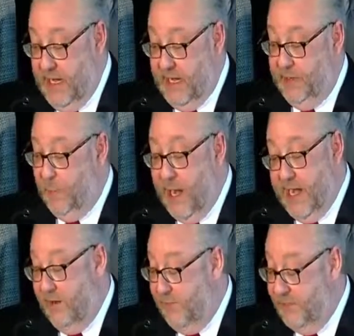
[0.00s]
and the
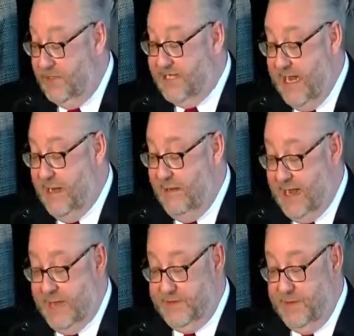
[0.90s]
writing of over
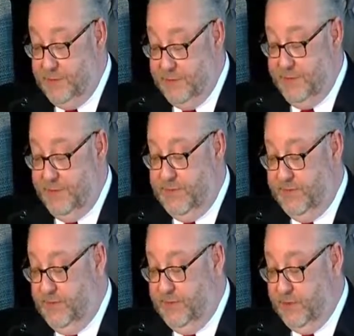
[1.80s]
10,000
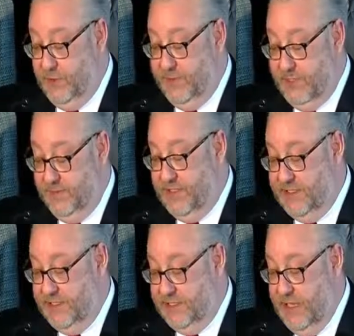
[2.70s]
prescriptions for controlled
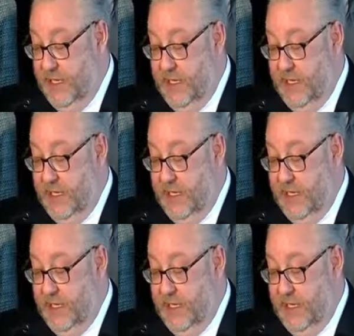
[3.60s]
substances,